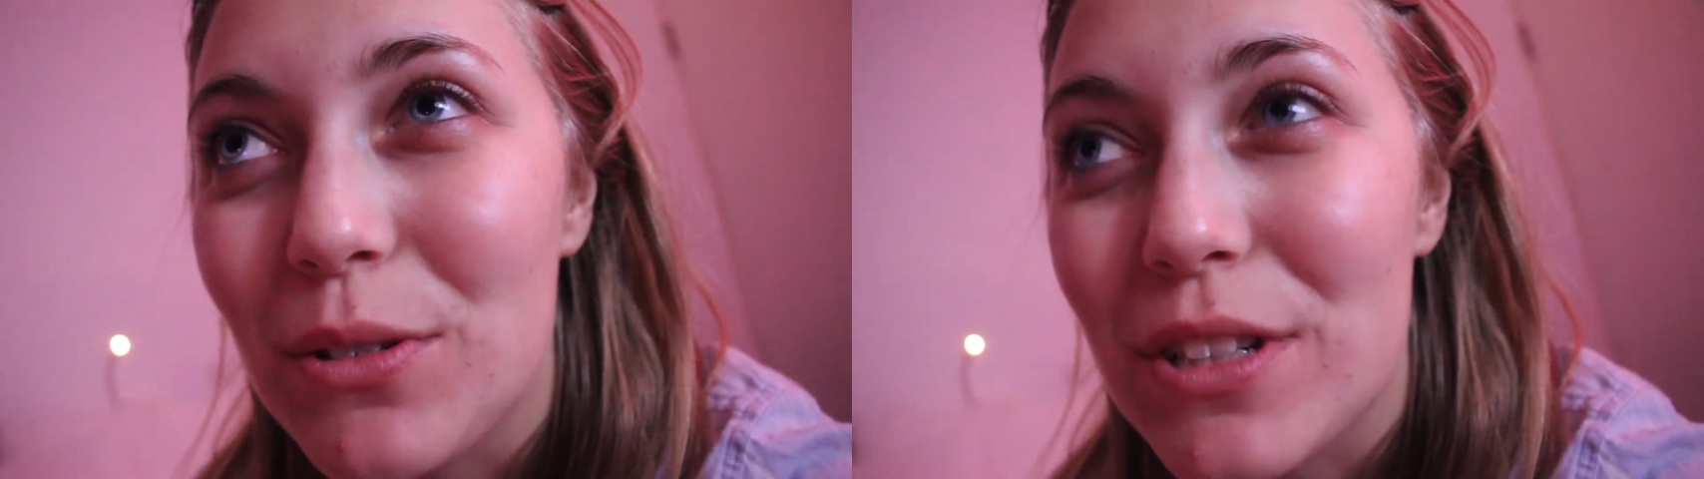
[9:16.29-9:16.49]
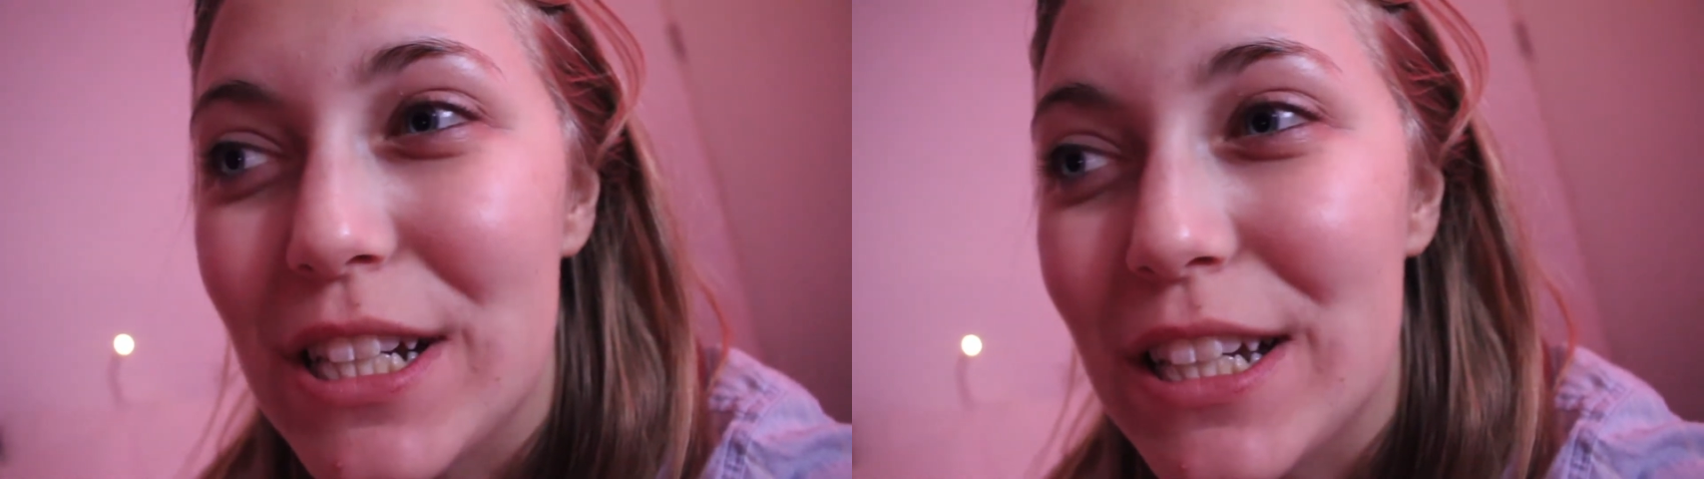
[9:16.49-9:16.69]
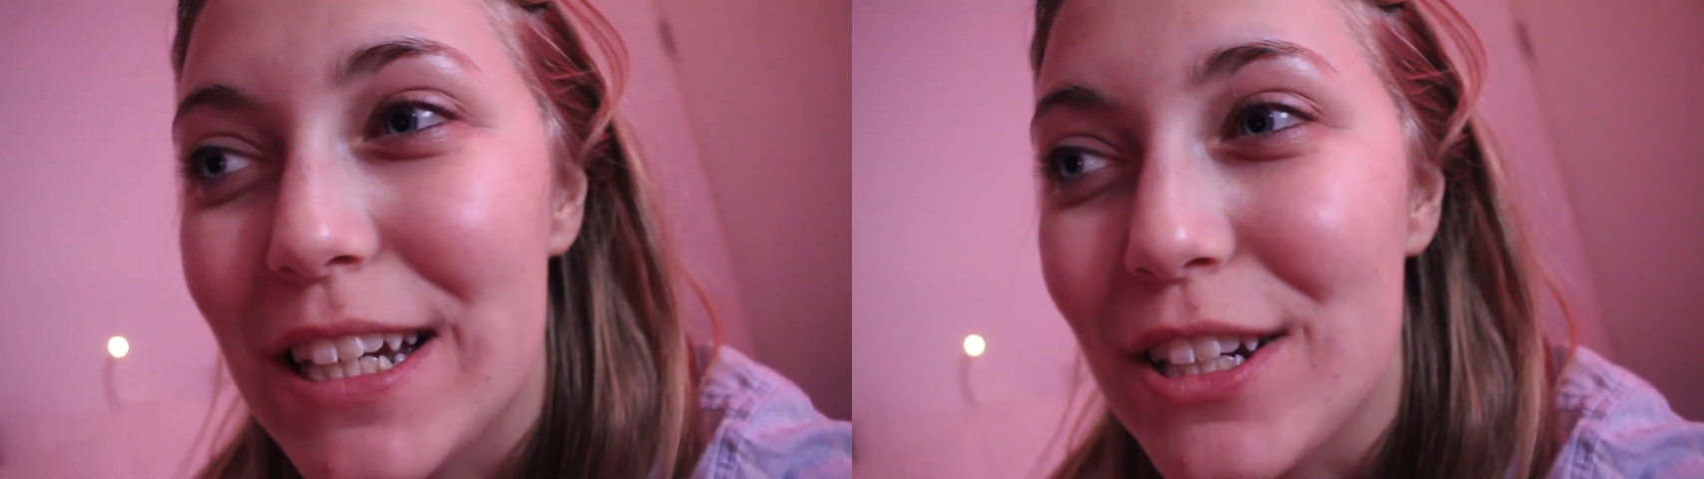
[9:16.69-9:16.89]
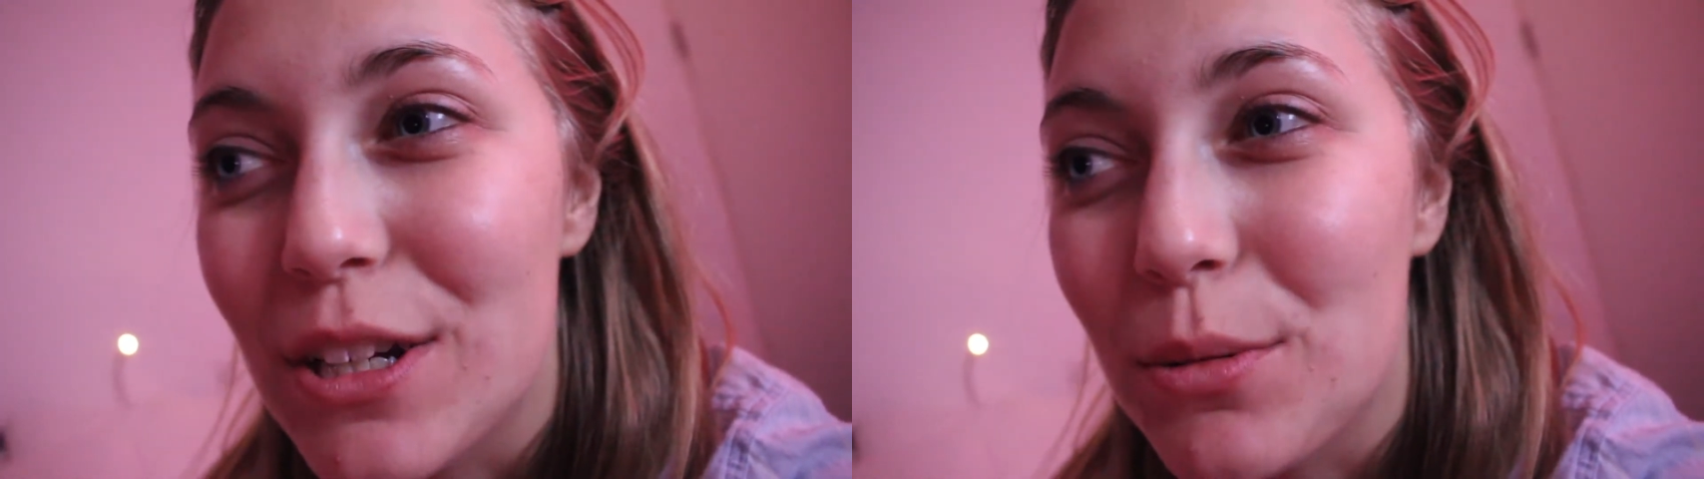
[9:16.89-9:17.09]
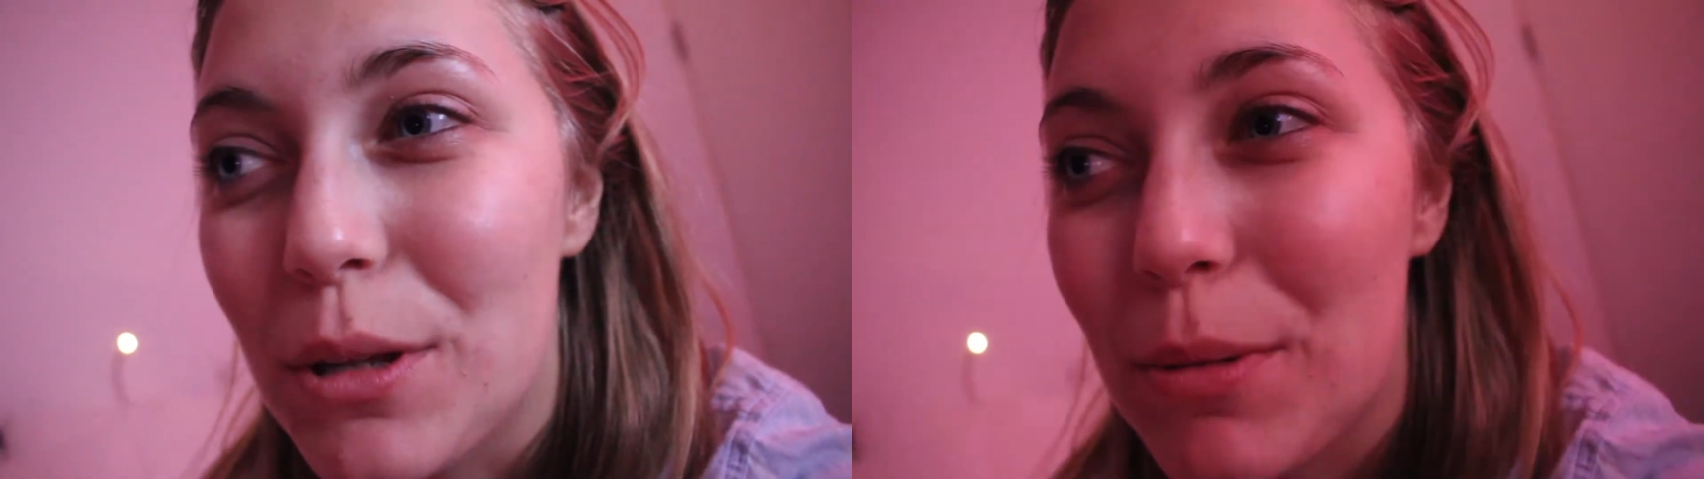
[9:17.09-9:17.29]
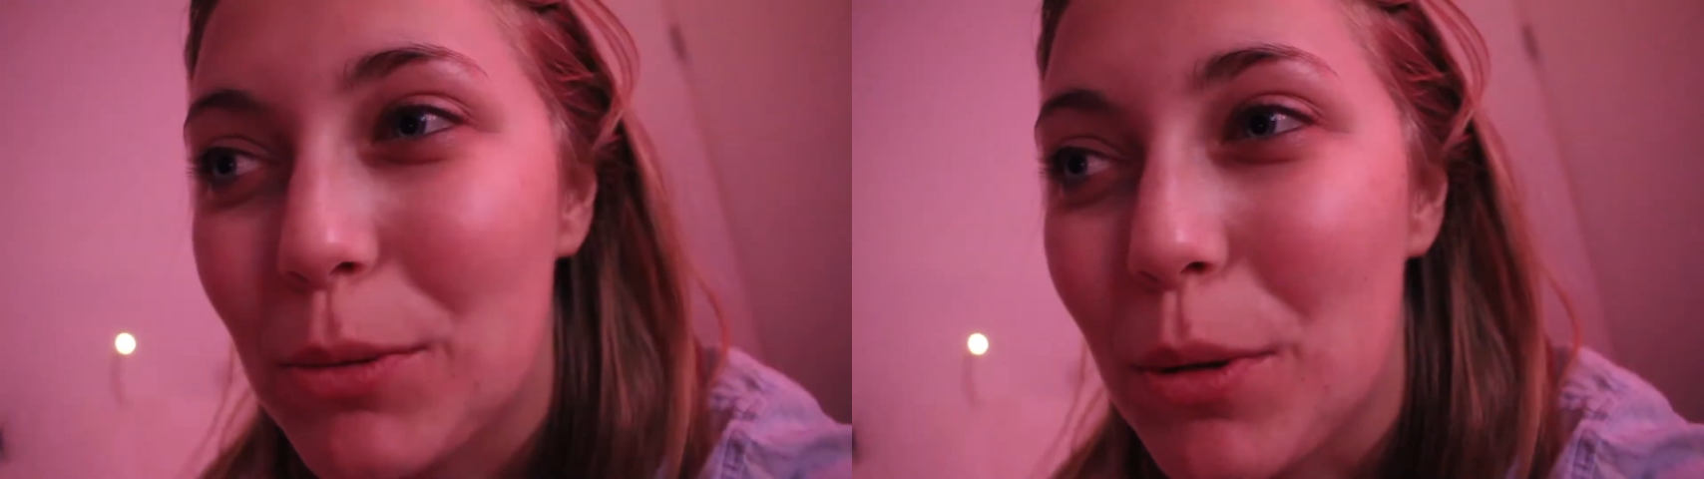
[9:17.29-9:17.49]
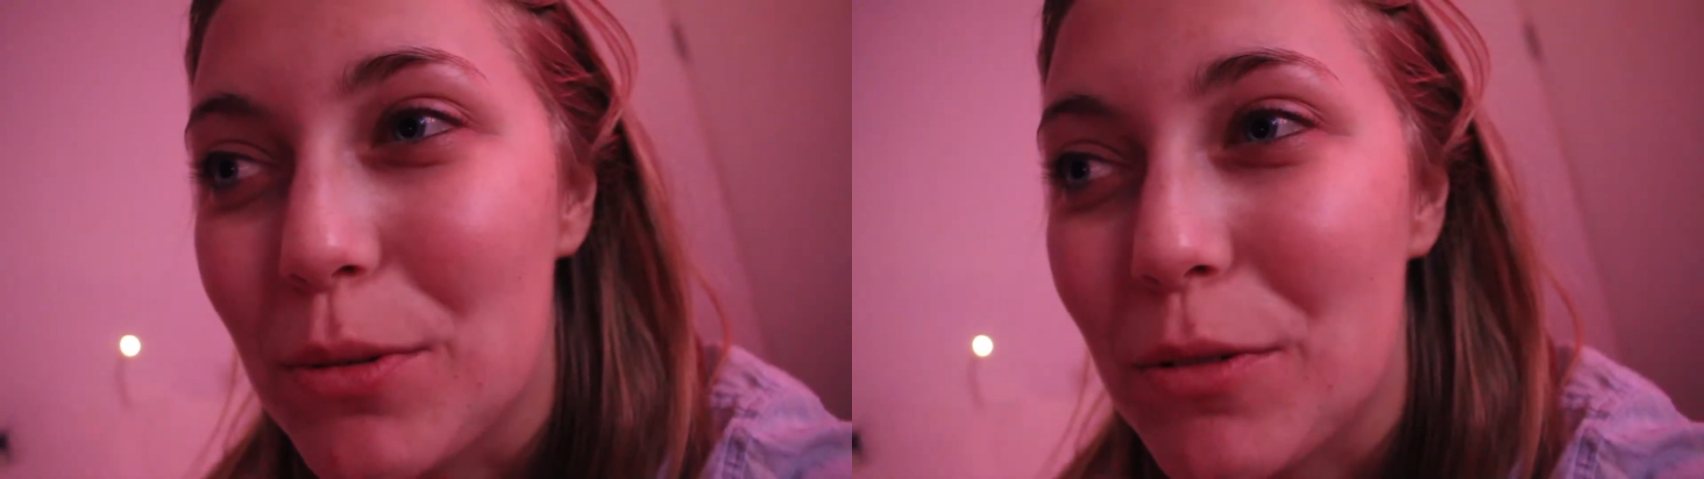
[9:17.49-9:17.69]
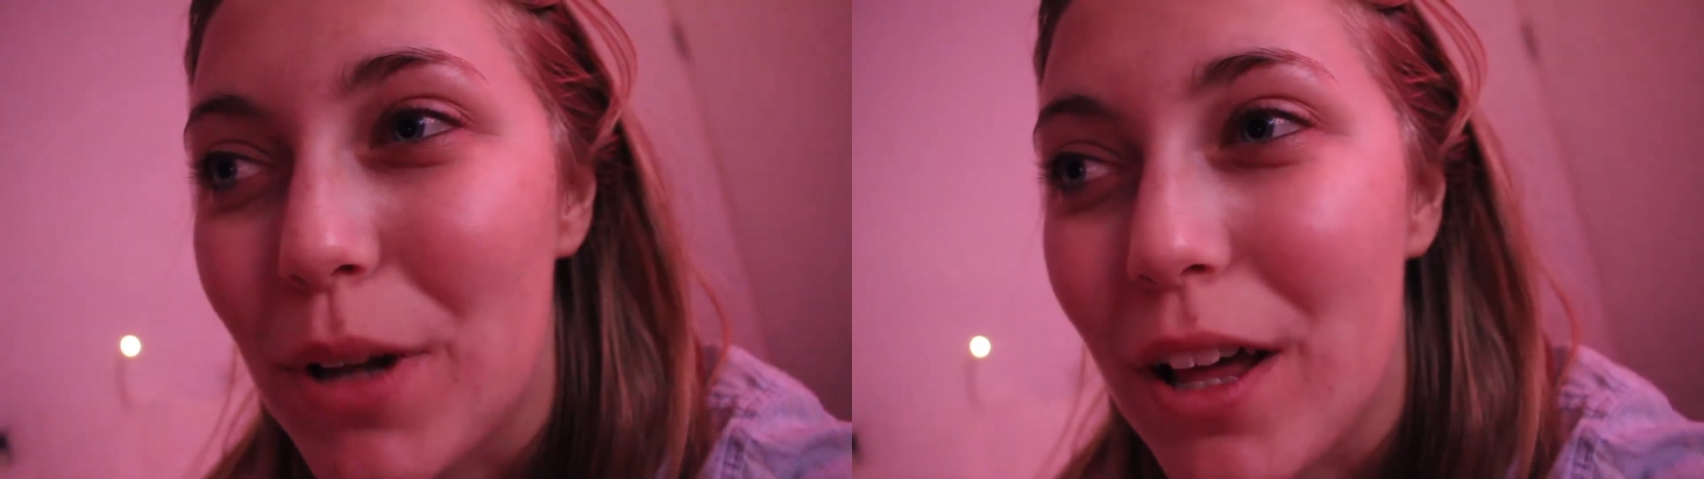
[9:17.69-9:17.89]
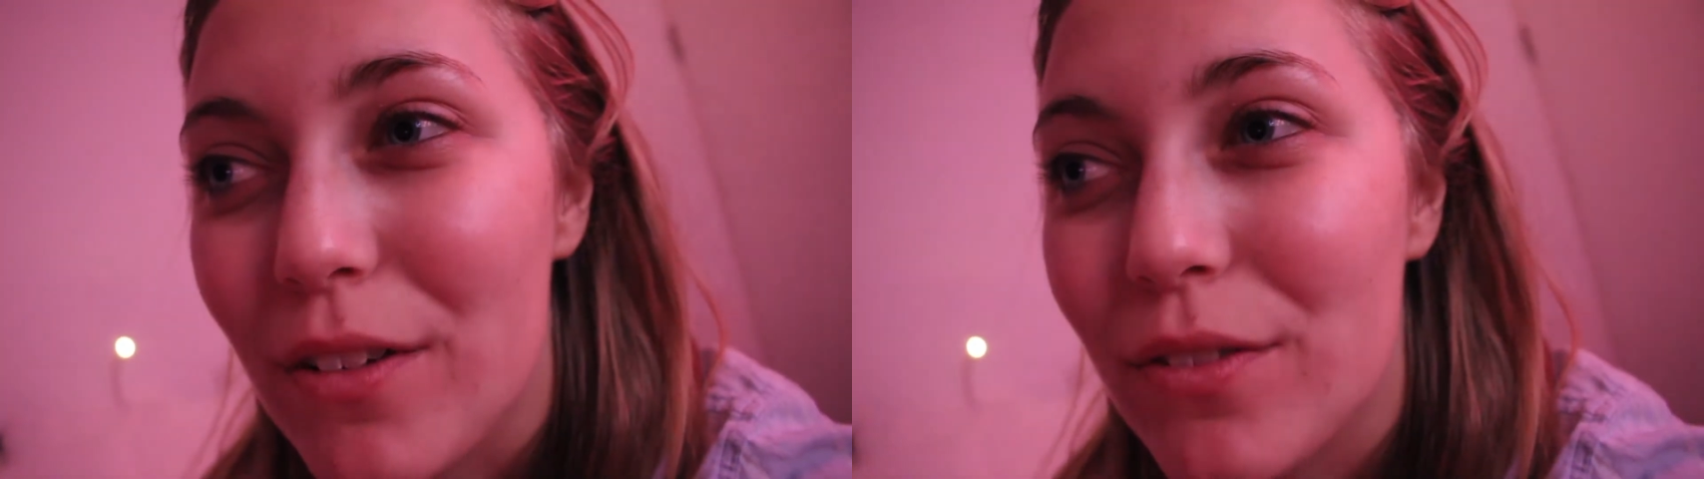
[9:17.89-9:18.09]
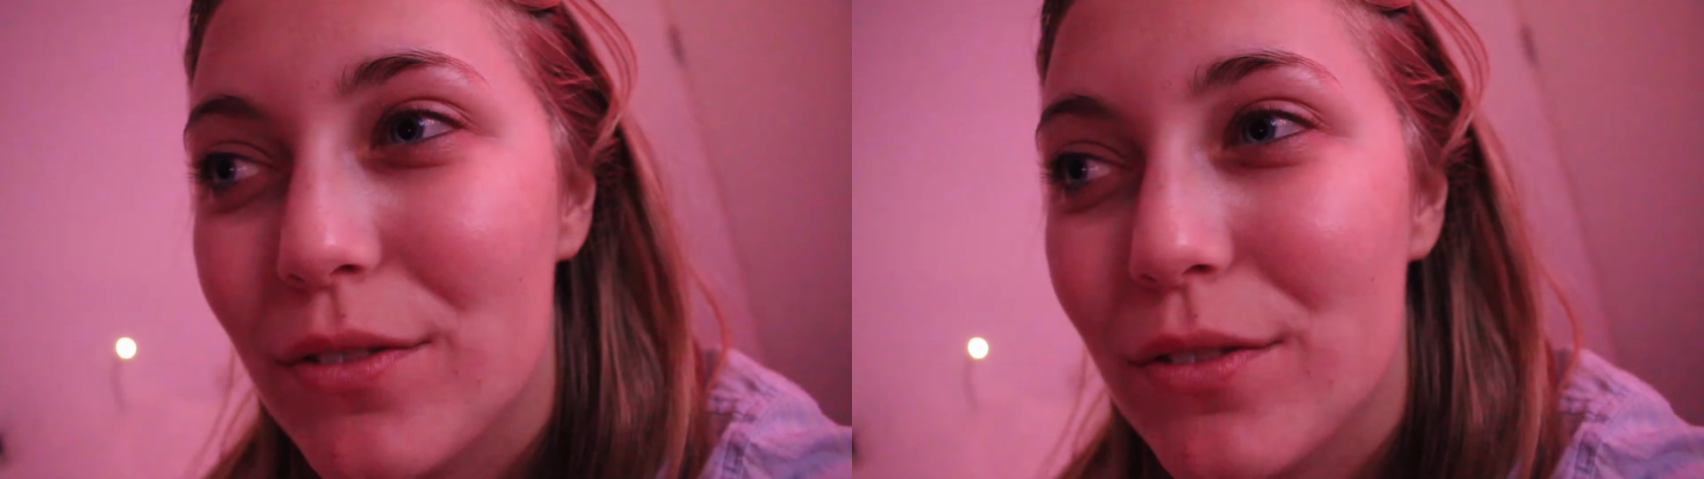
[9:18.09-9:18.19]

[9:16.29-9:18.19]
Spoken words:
it was literally one of the best moments of my life.